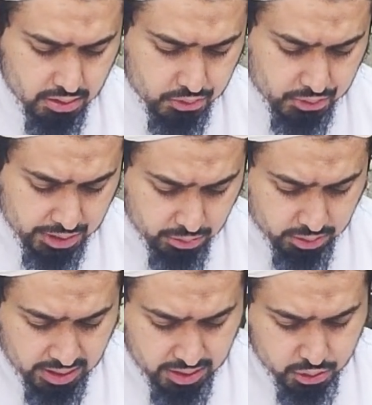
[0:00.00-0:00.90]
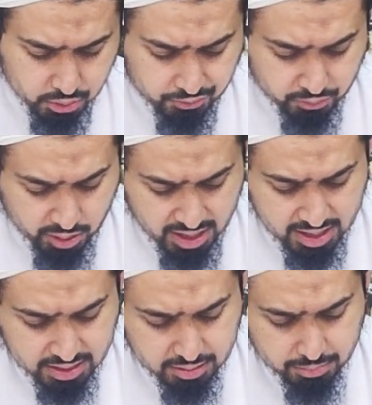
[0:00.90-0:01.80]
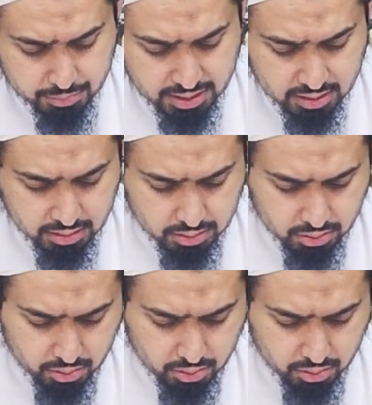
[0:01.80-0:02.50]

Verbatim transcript: Sayyidina Sufwan bin